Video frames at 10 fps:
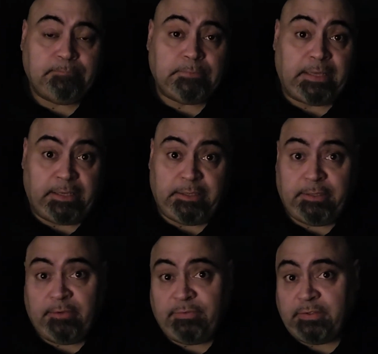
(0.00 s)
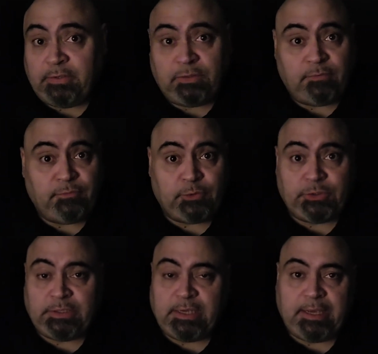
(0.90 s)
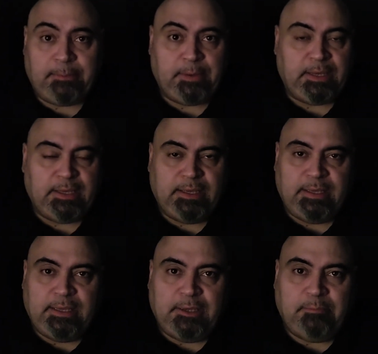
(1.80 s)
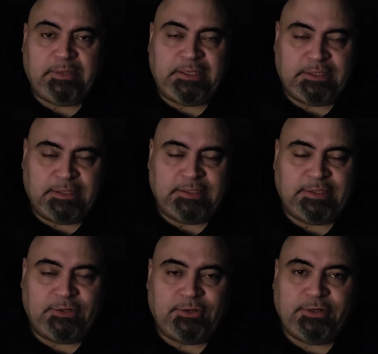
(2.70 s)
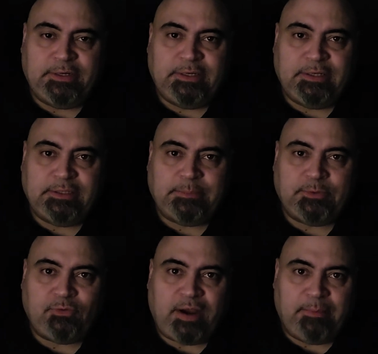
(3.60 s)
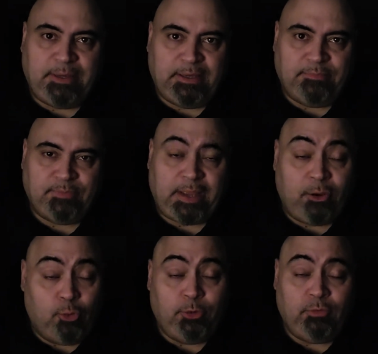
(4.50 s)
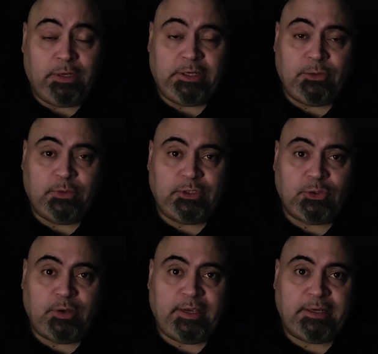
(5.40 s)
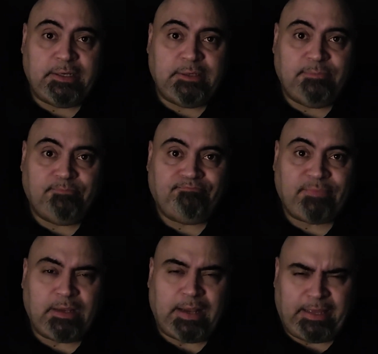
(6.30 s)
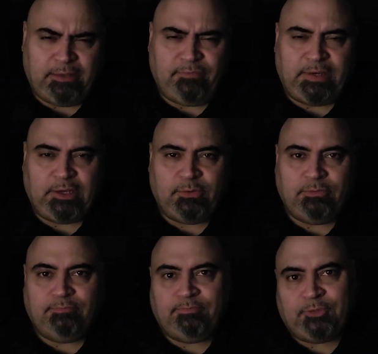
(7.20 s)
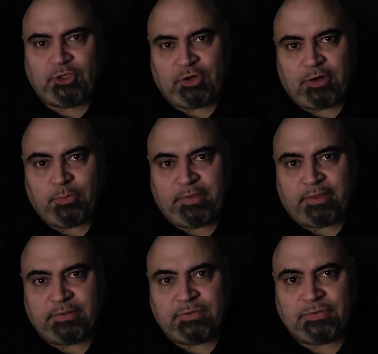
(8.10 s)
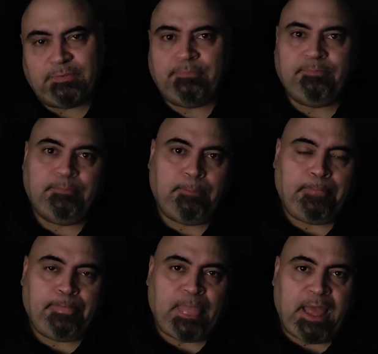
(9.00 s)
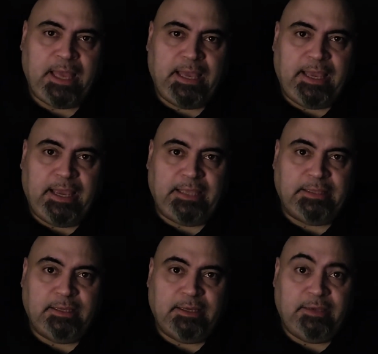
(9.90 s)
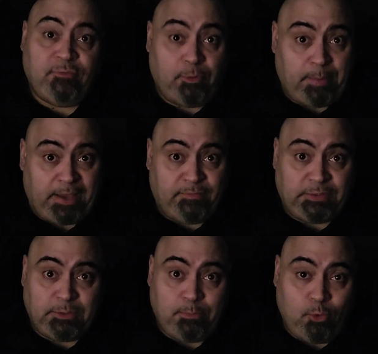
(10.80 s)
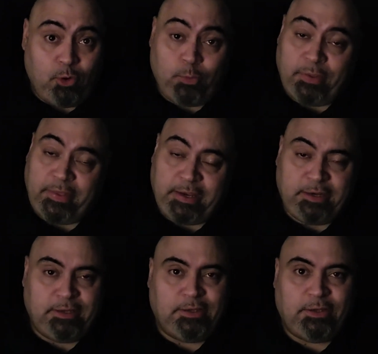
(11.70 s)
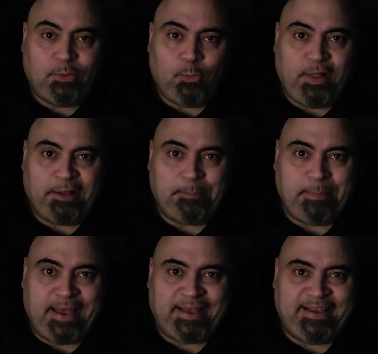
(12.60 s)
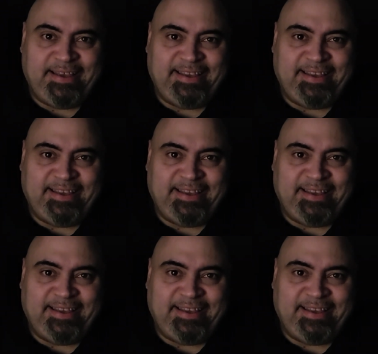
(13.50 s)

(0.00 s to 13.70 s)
Okay, if this is your first time, please consider subscribing. I hope you really do enjoy it. Like the video, share it with others. And if you're back for some more, well then, welcome back.